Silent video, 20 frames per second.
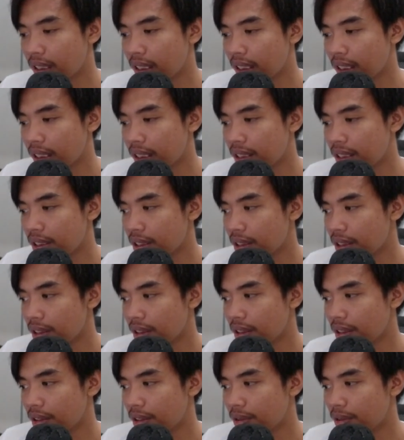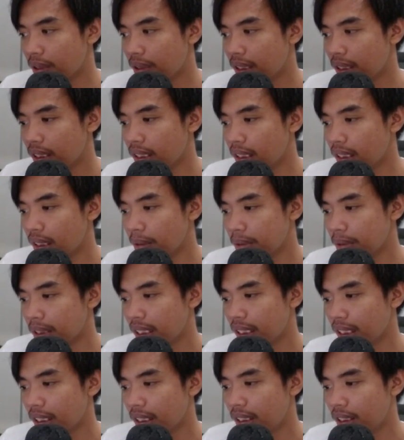inserted the 3D object
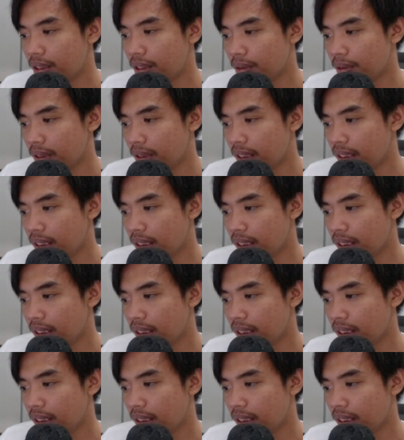into the